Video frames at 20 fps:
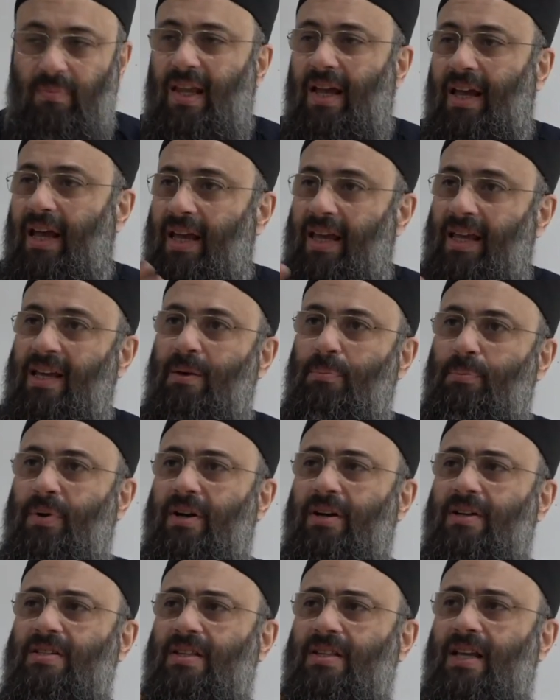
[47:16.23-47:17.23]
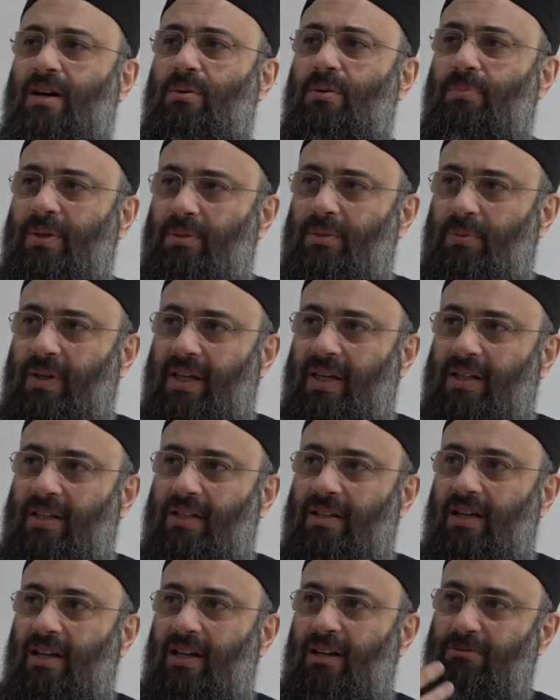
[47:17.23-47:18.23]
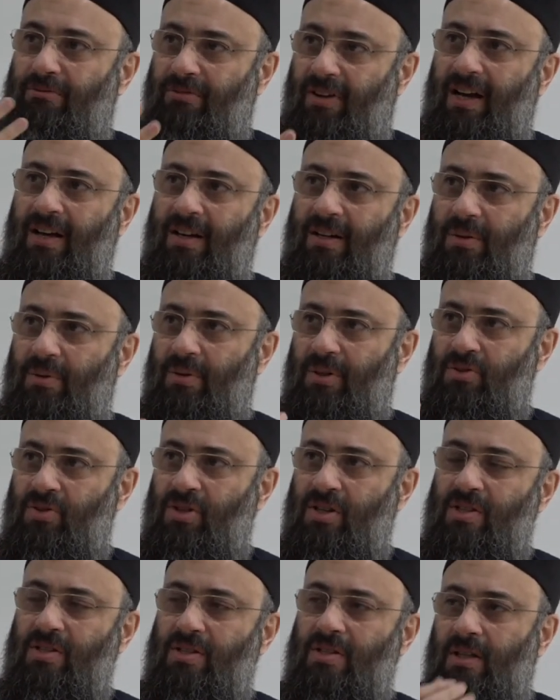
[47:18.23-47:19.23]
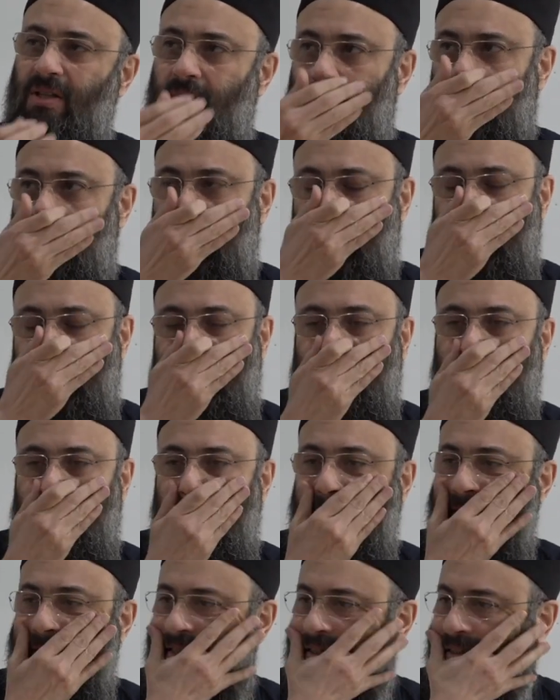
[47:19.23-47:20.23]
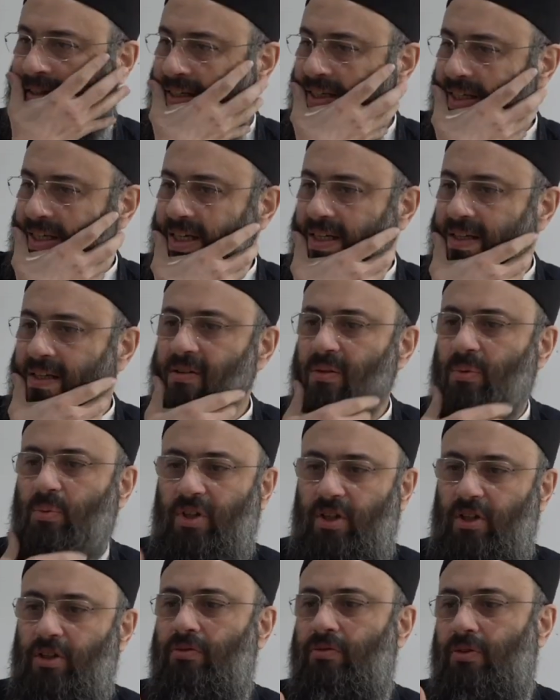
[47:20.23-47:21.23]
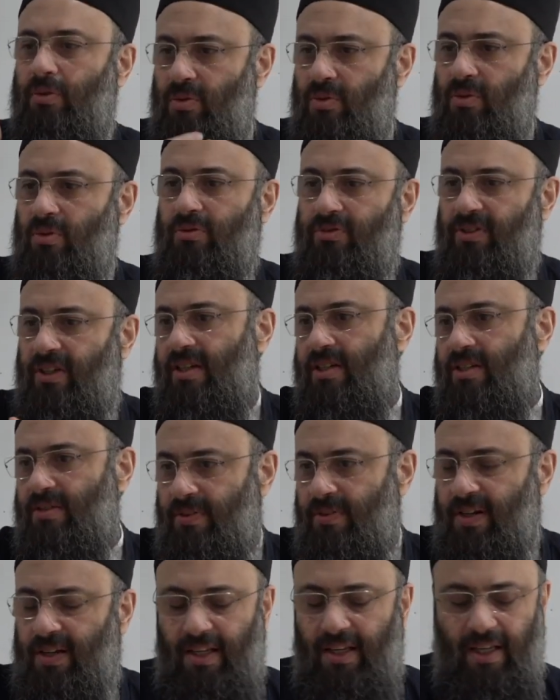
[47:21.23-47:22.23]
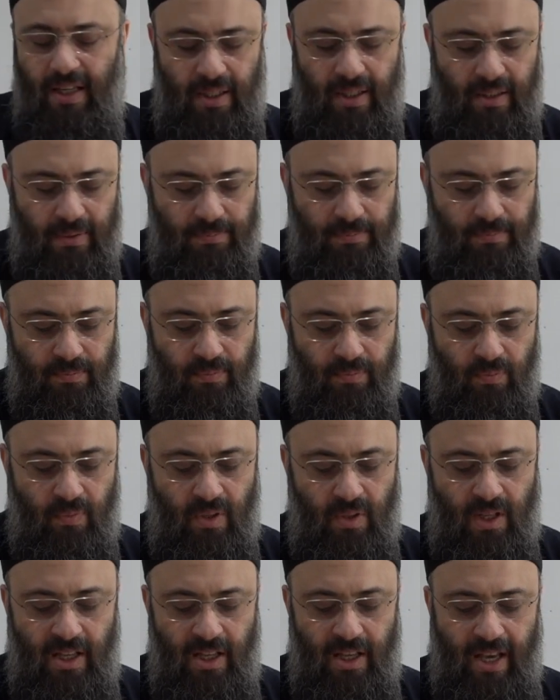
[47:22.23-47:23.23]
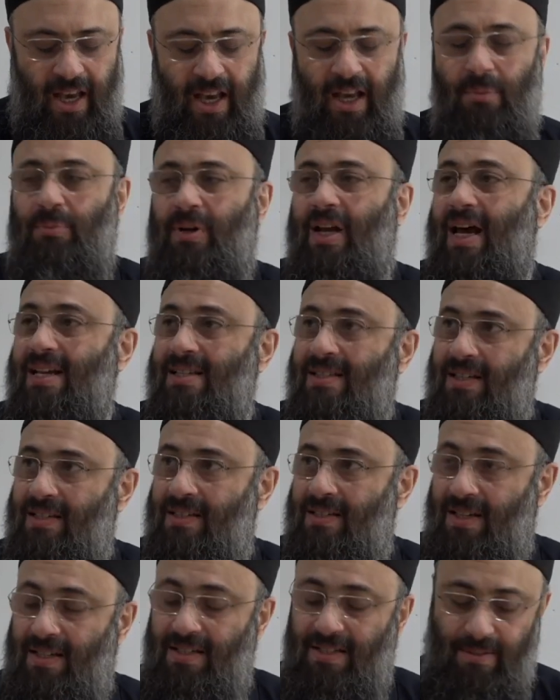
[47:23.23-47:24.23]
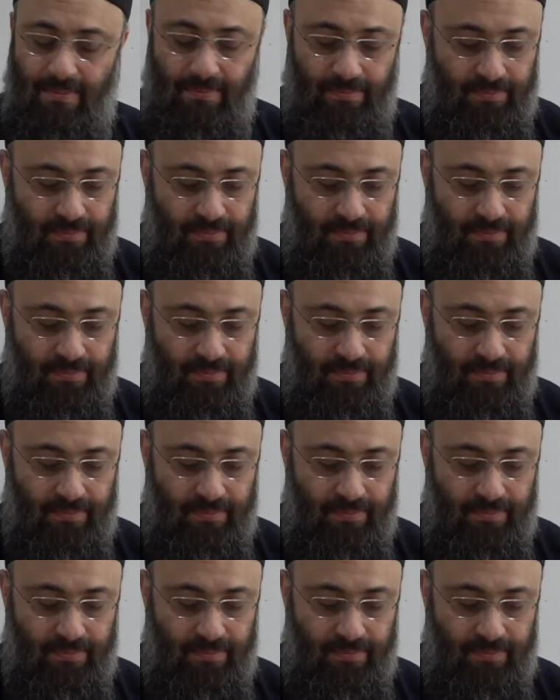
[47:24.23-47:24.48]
he compares now between al-faqr, which is basically another word for Sufi is faqir, and monasticism.